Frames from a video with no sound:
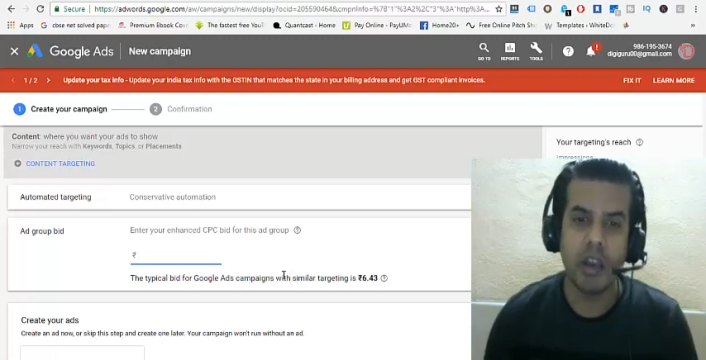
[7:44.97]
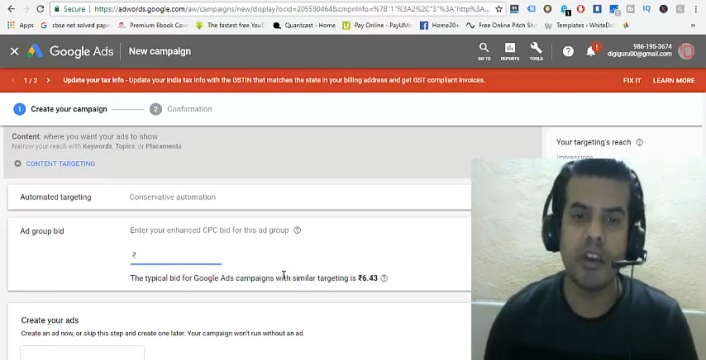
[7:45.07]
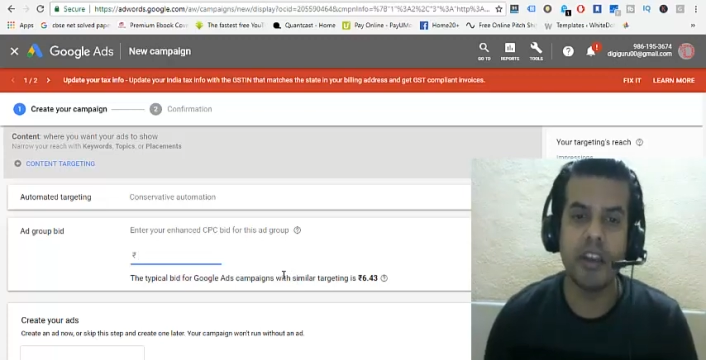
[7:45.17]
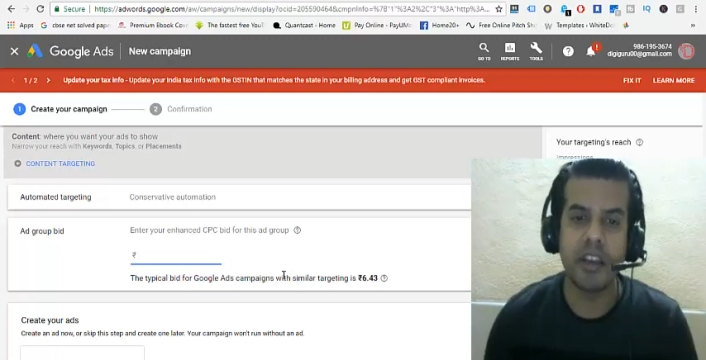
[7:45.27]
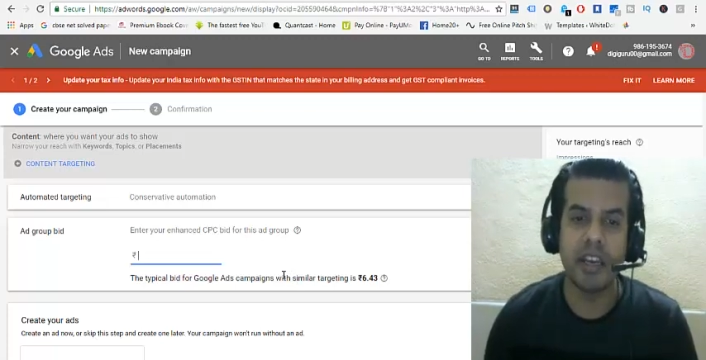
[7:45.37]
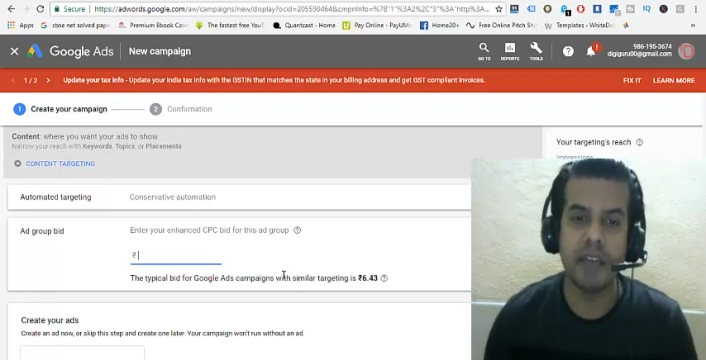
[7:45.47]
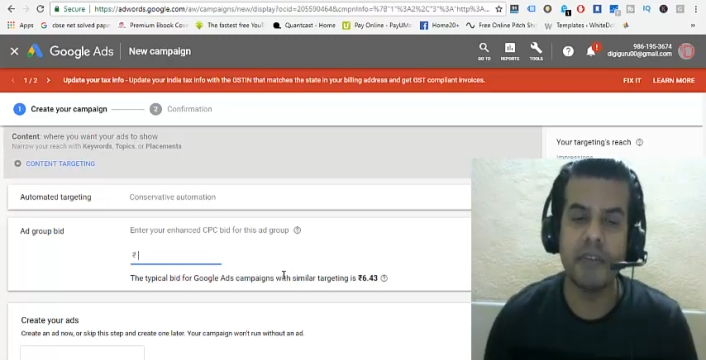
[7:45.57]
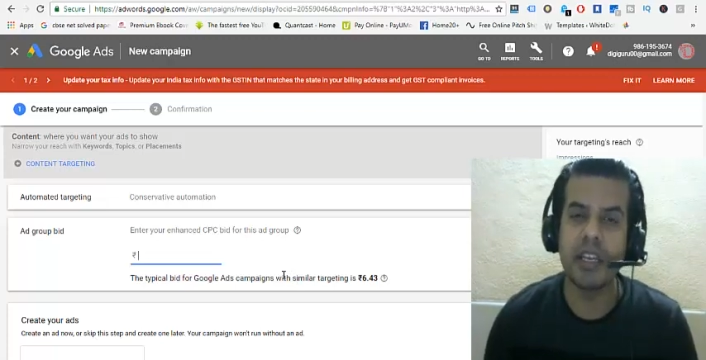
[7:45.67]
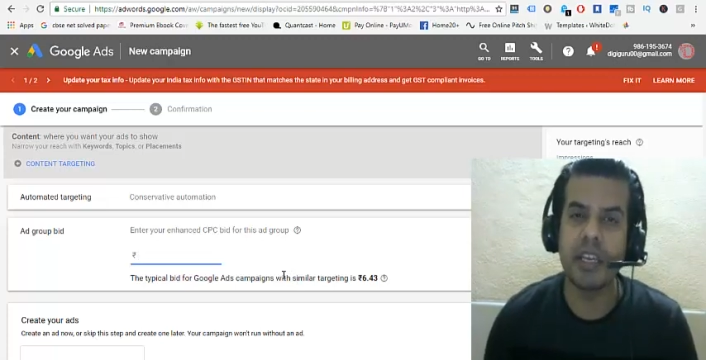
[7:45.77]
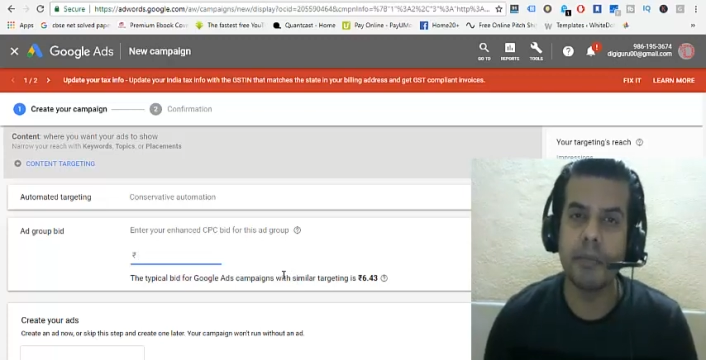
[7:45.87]
or you can
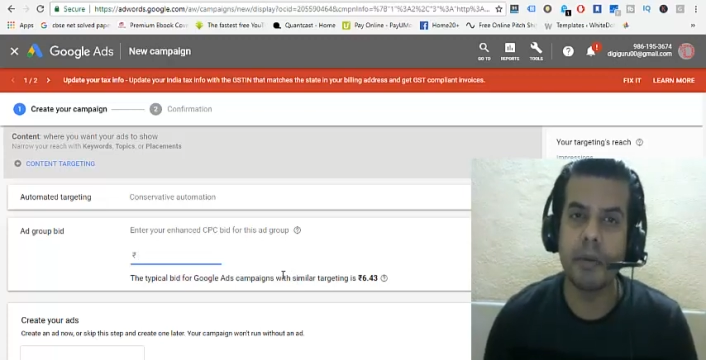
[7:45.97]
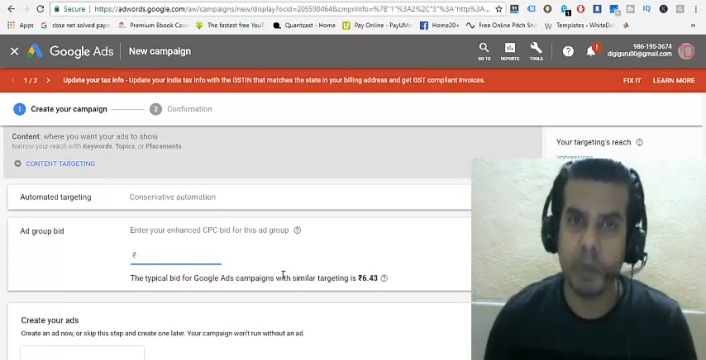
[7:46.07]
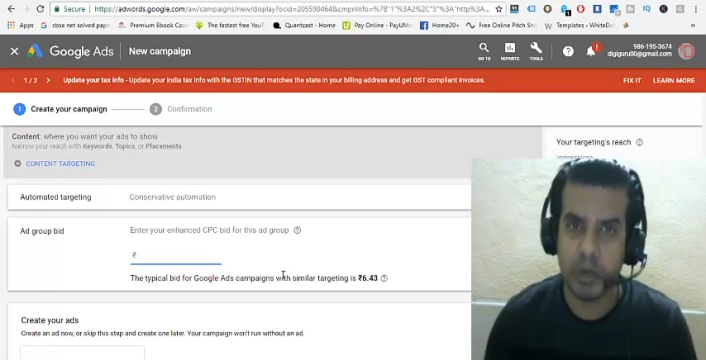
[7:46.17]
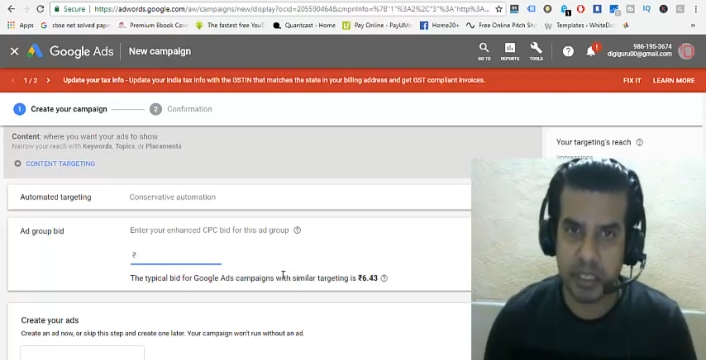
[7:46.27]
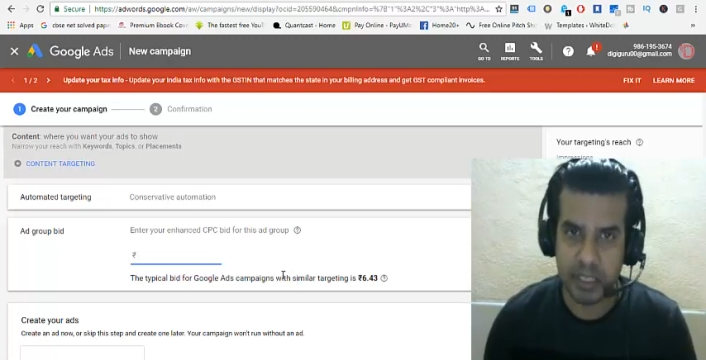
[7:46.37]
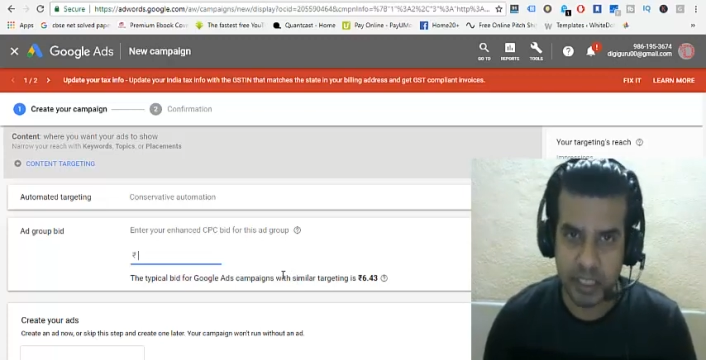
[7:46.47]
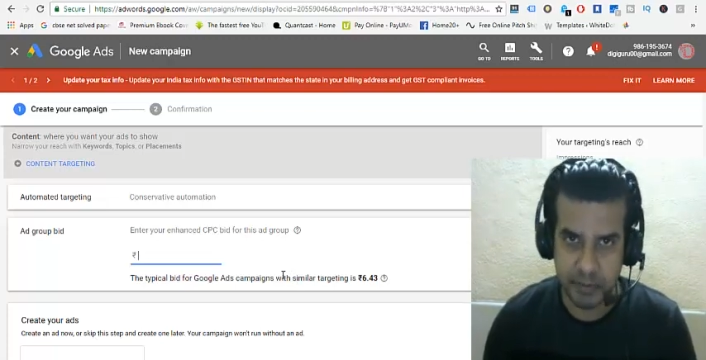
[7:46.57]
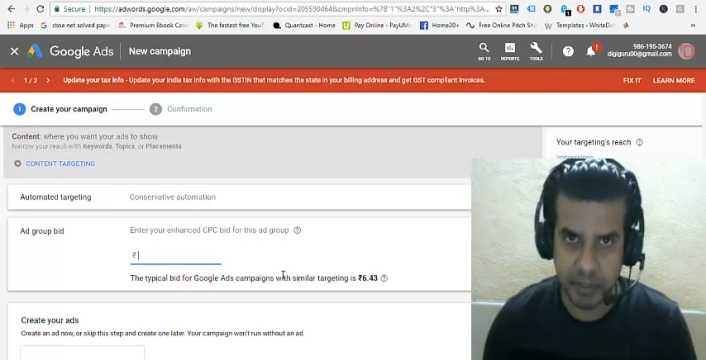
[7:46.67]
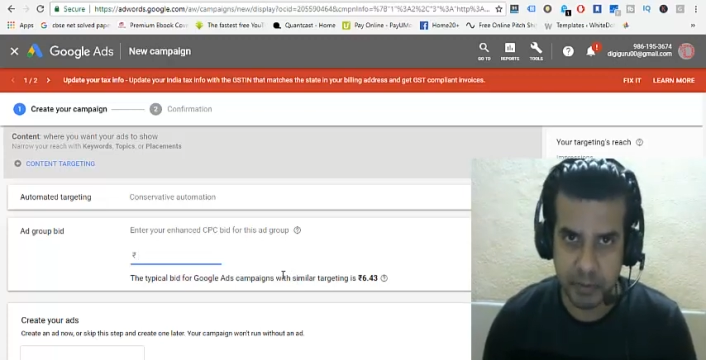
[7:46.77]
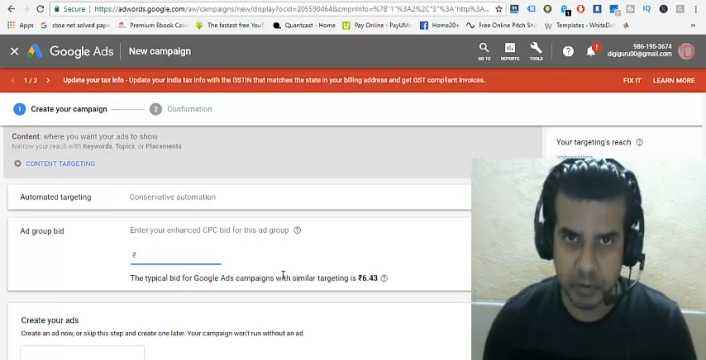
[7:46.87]
even keep more than
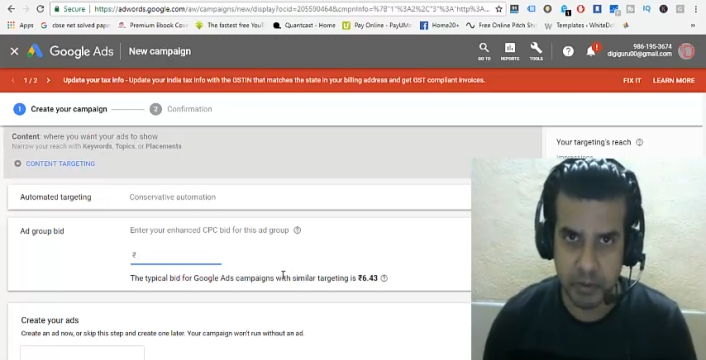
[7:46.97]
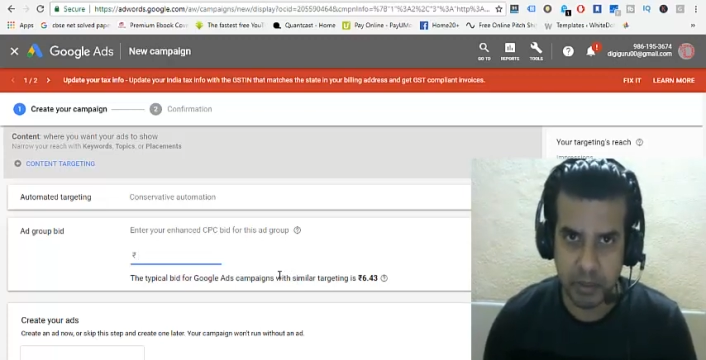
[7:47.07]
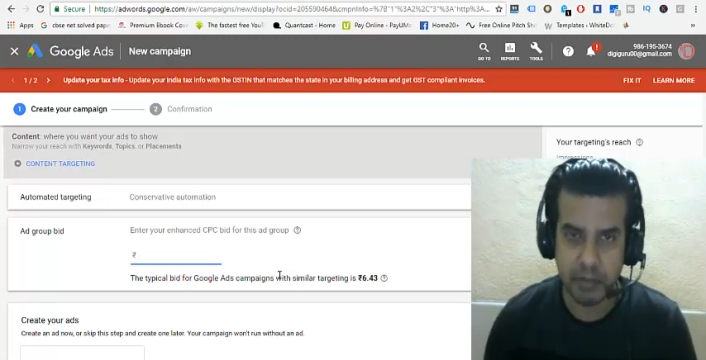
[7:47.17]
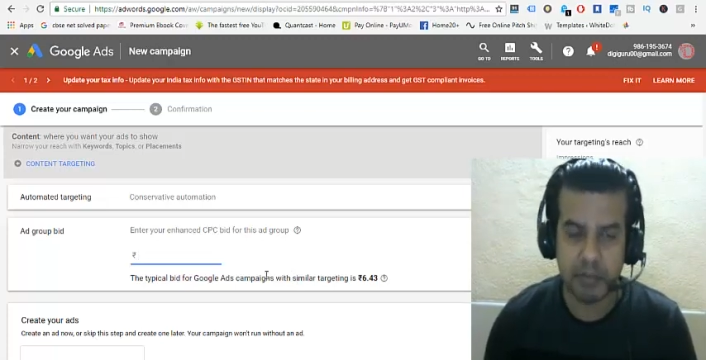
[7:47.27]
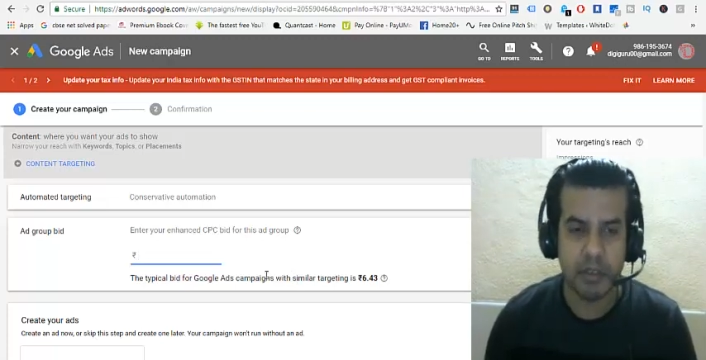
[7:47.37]
6.43,